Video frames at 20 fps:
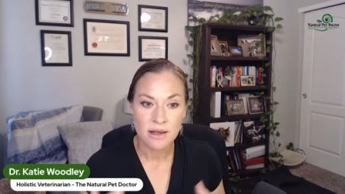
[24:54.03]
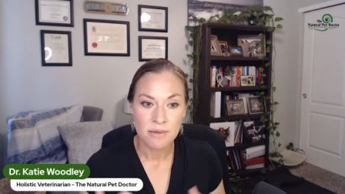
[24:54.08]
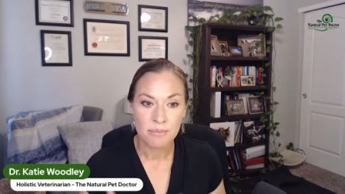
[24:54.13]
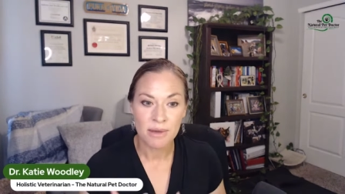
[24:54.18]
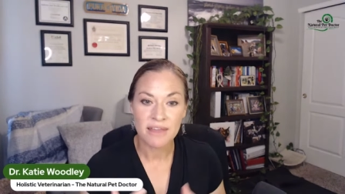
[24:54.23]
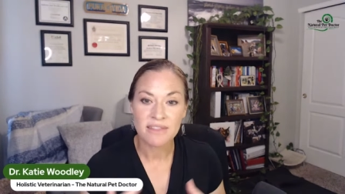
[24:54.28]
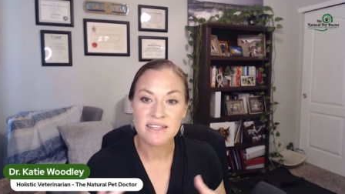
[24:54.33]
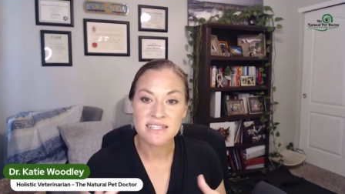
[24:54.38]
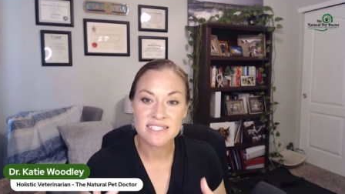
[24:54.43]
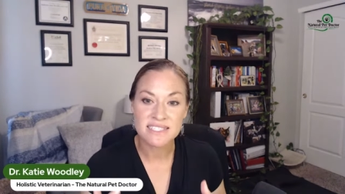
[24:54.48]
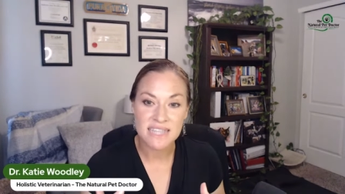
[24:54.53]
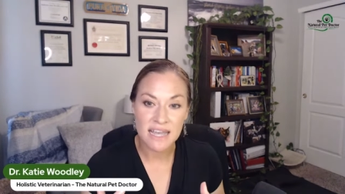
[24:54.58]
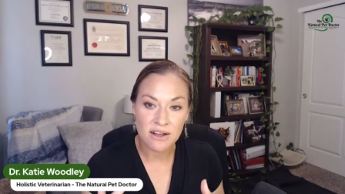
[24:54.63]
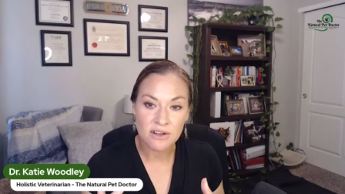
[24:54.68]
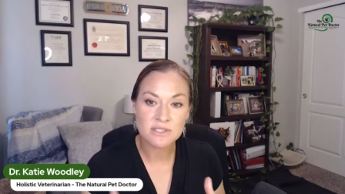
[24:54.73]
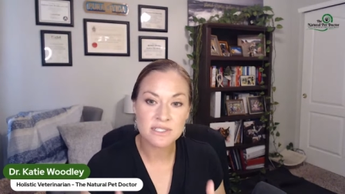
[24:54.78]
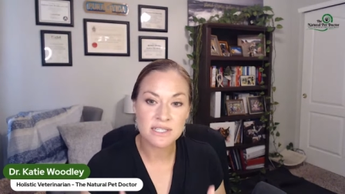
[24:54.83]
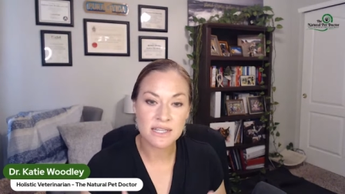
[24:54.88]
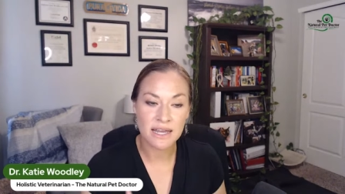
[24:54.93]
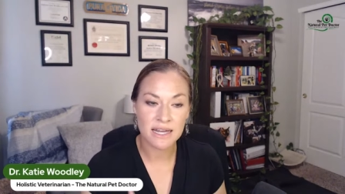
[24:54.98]
by the
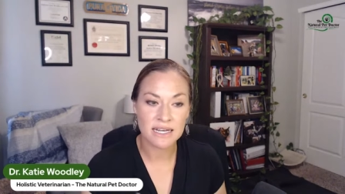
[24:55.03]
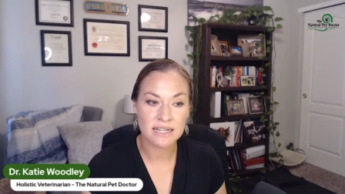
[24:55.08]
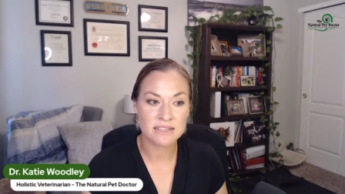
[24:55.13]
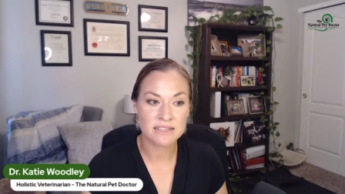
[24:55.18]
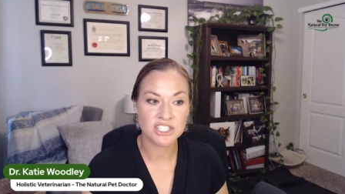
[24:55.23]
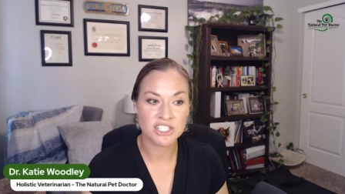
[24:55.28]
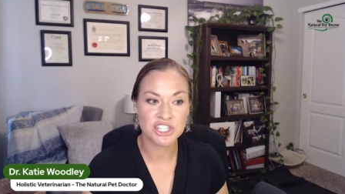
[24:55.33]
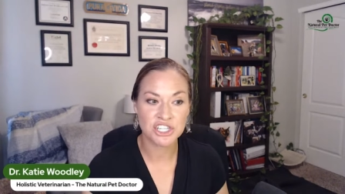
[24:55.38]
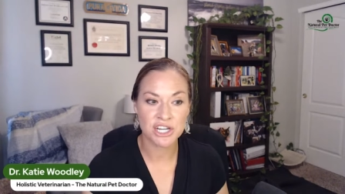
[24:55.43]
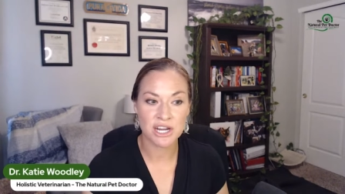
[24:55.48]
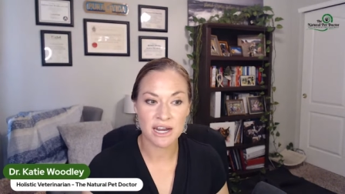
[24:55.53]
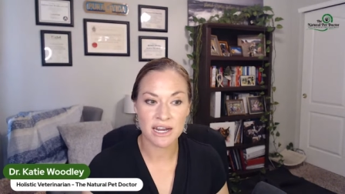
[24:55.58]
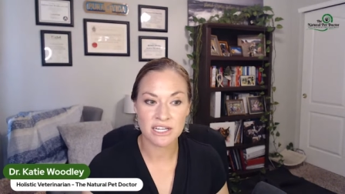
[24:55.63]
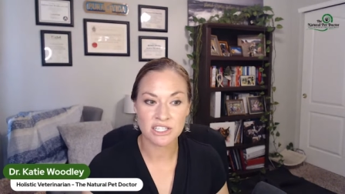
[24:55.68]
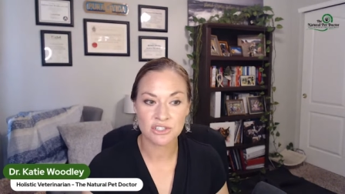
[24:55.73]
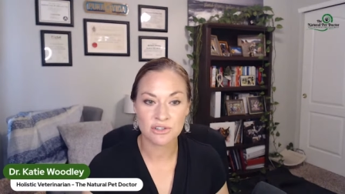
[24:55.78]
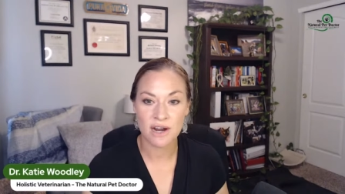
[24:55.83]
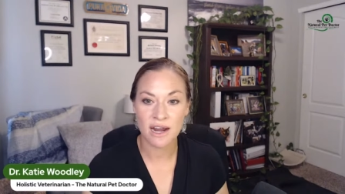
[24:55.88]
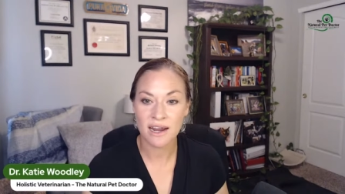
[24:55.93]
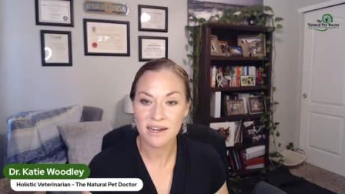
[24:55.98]
cells lining the GI
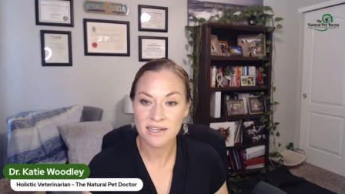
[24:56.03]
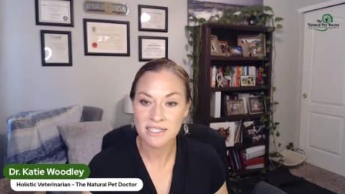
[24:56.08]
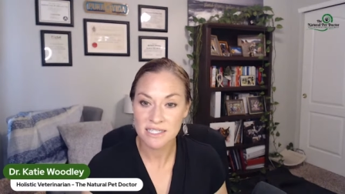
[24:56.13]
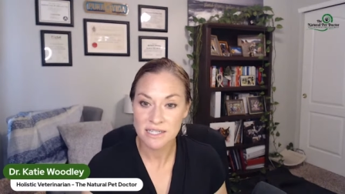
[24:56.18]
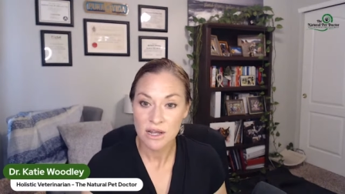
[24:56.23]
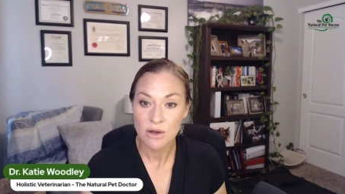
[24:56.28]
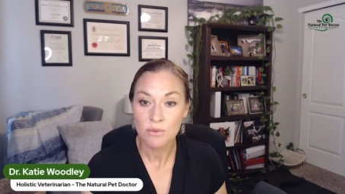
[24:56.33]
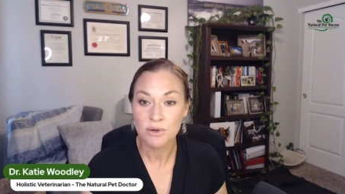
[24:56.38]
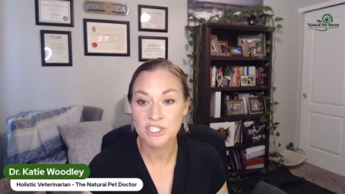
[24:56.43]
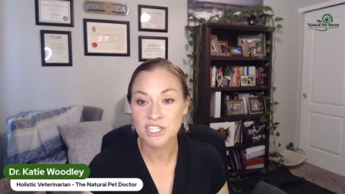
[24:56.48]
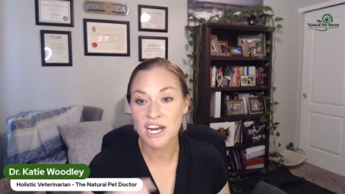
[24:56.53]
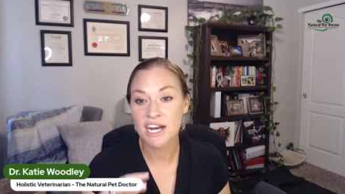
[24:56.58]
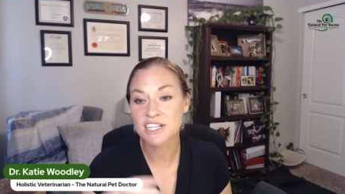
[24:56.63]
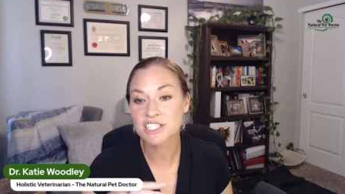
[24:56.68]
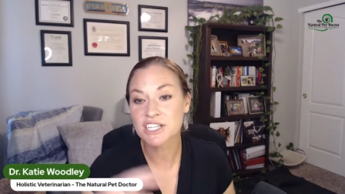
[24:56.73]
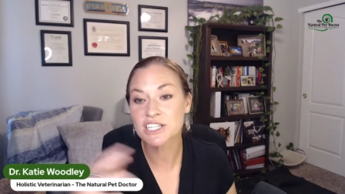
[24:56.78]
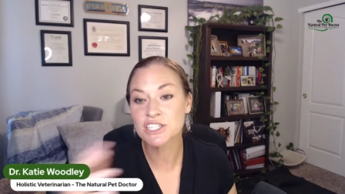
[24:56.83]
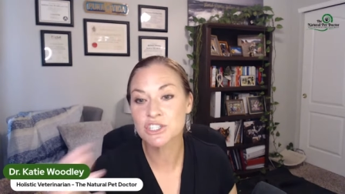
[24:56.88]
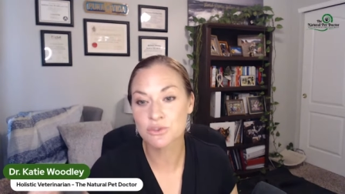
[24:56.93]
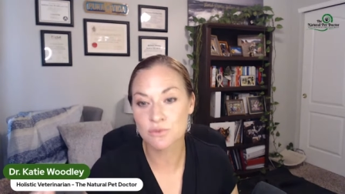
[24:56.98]
tract, which
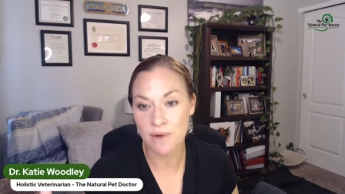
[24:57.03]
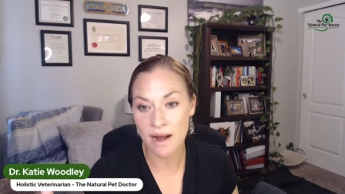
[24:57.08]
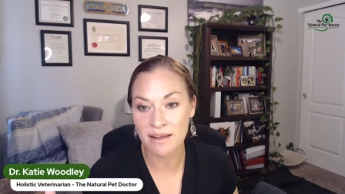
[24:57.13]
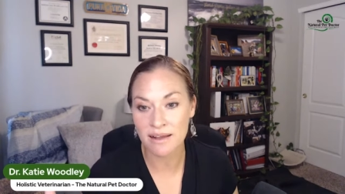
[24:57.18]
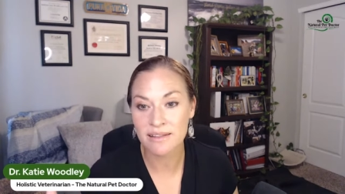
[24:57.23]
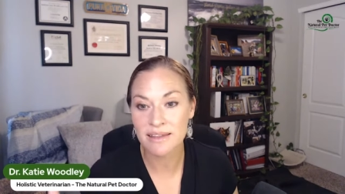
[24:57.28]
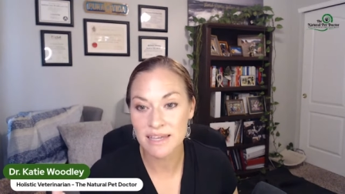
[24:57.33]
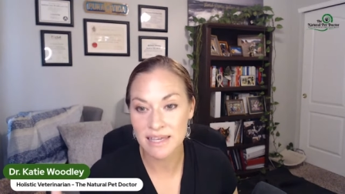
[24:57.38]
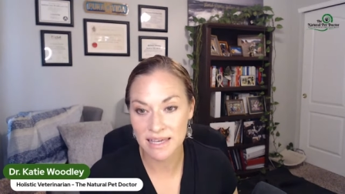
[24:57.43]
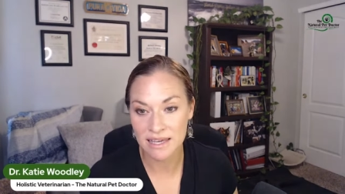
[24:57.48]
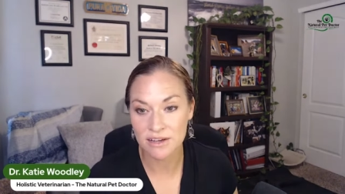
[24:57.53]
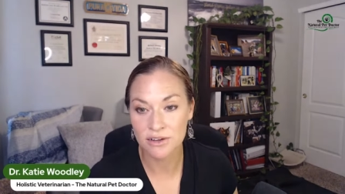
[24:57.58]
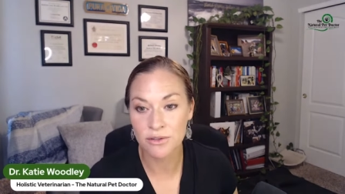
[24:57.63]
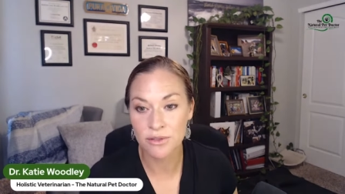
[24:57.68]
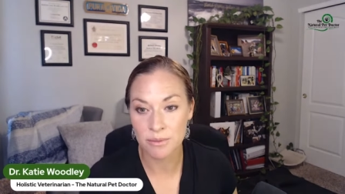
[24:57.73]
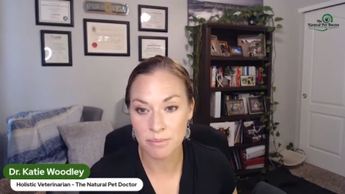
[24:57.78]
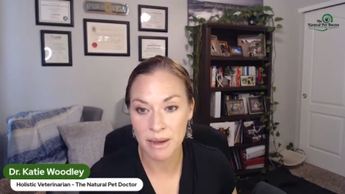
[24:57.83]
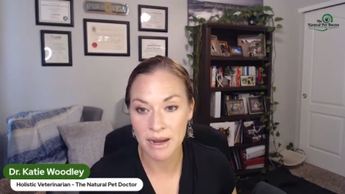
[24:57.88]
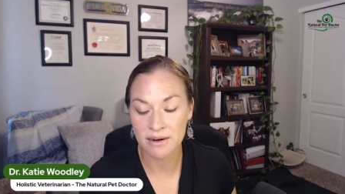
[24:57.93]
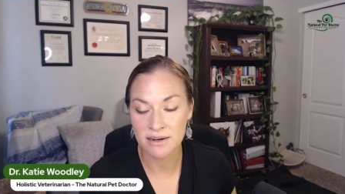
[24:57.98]
actually directly kill the
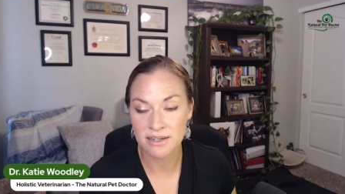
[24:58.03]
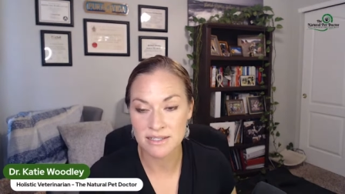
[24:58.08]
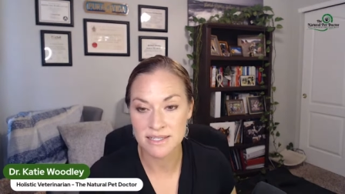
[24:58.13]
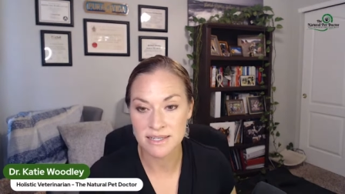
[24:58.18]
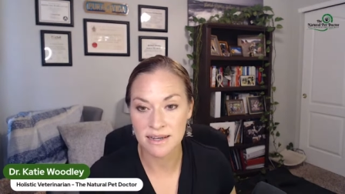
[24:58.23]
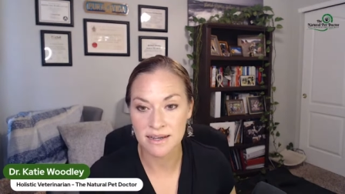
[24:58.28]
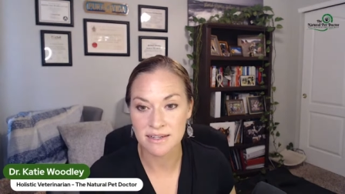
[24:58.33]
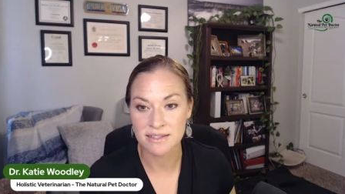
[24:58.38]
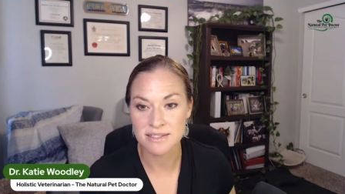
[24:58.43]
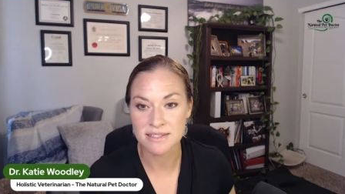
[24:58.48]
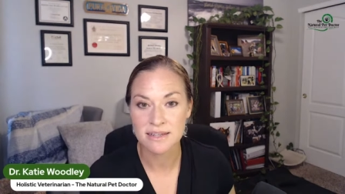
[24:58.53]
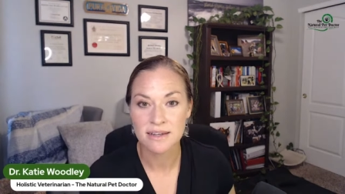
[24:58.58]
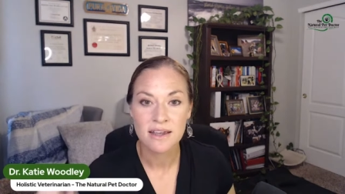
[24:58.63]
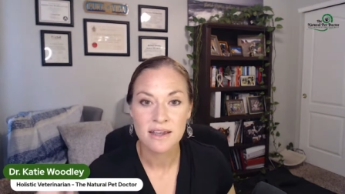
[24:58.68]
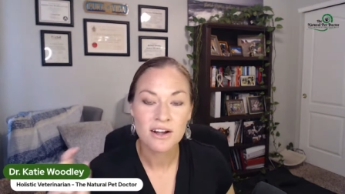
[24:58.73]
parasites.